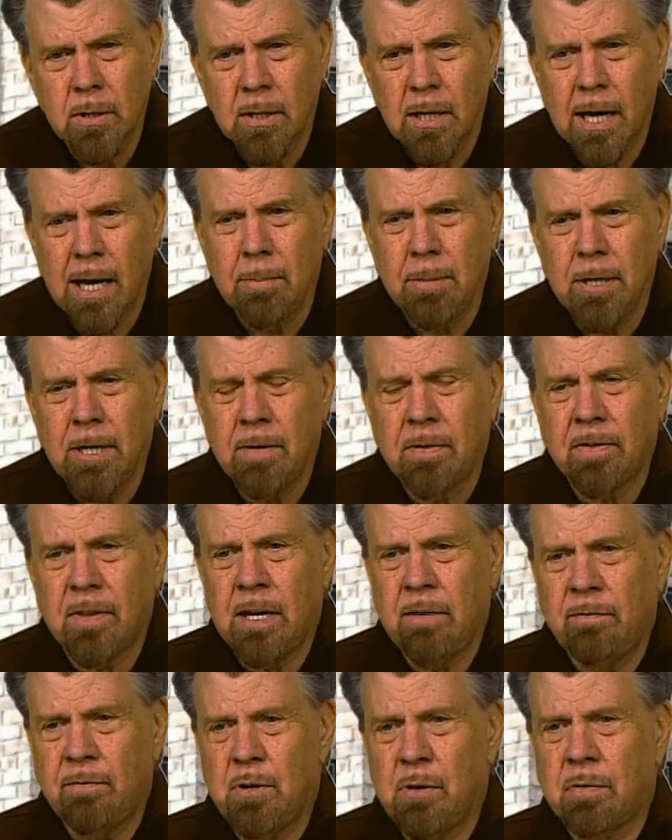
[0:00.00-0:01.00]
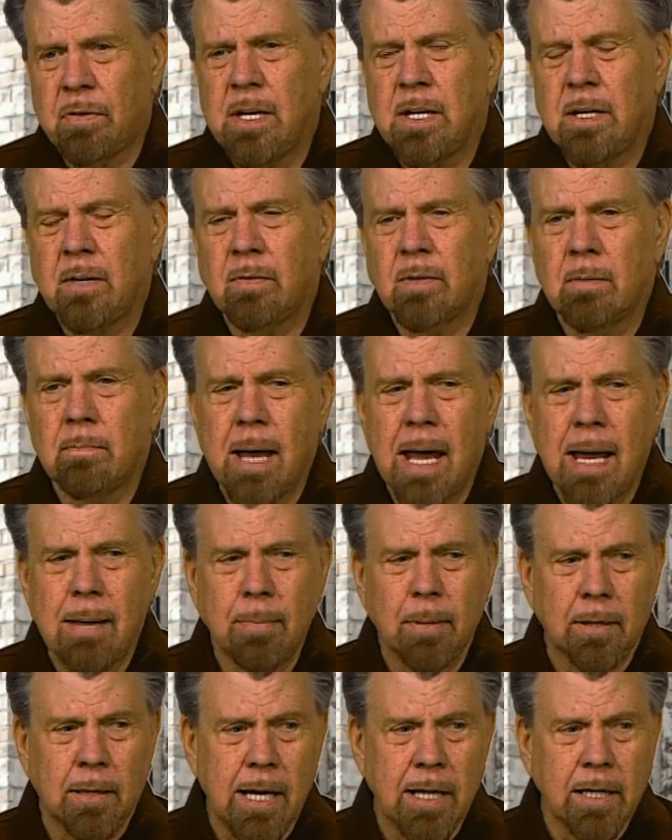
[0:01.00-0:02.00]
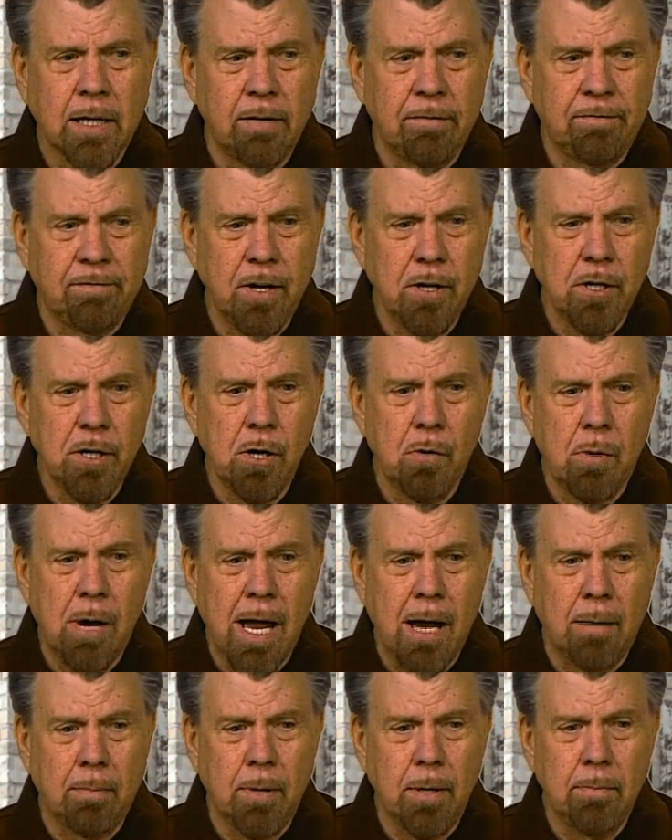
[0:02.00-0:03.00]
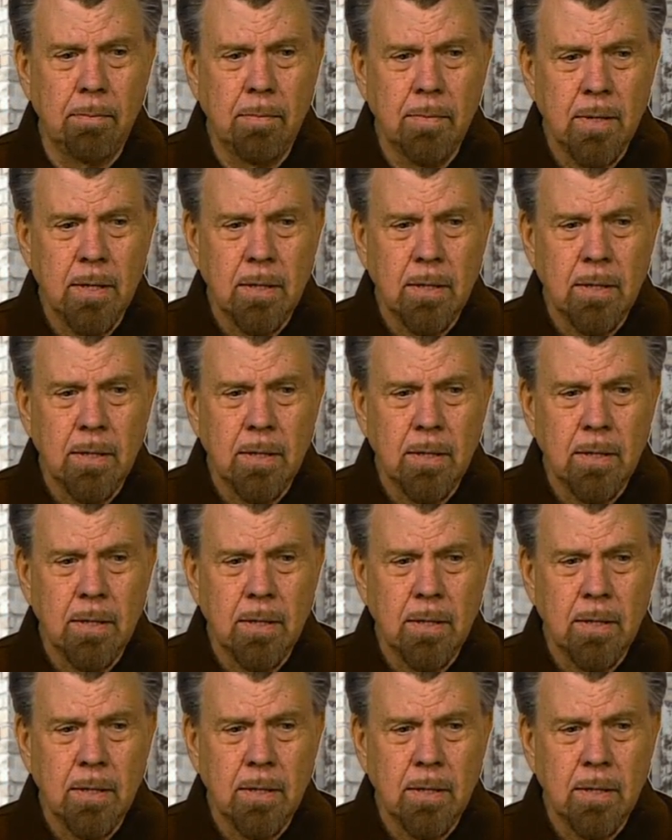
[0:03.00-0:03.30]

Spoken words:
I mean, if you think of the Bible like a photo album,